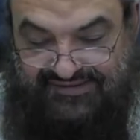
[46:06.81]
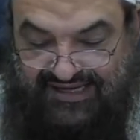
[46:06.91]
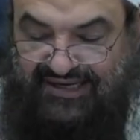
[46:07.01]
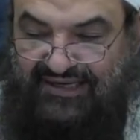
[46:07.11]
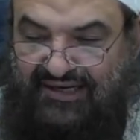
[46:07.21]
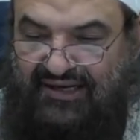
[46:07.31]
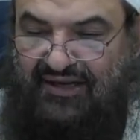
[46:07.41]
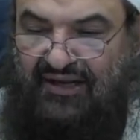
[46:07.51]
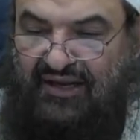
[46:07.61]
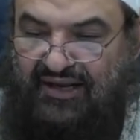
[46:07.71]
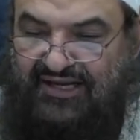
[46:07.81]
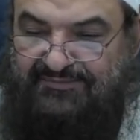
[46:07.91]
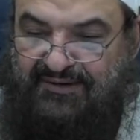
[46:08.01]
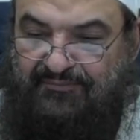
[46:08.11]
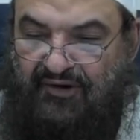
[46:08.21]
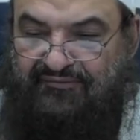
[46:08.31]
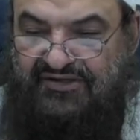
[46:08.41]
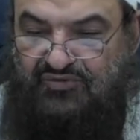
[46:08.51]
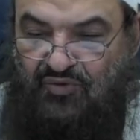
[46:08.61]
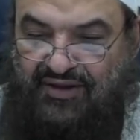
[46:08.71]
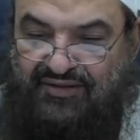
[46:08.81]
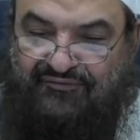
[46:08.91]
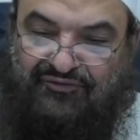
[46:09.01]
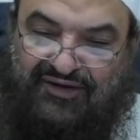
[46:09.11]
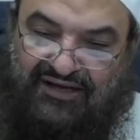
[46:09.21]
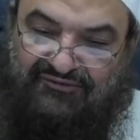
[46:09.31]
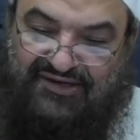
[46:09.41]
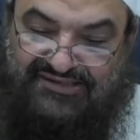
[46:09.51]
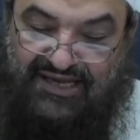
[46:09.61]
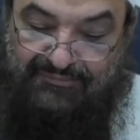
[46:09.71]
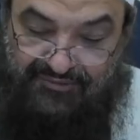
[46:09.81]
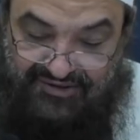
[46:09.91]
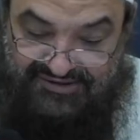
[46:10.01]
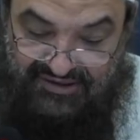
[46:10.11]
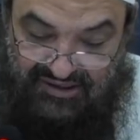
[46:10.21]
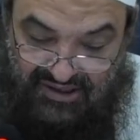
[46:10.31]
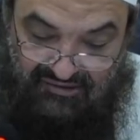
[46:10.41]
Secondly, he's been promised with forgiveness and mercy.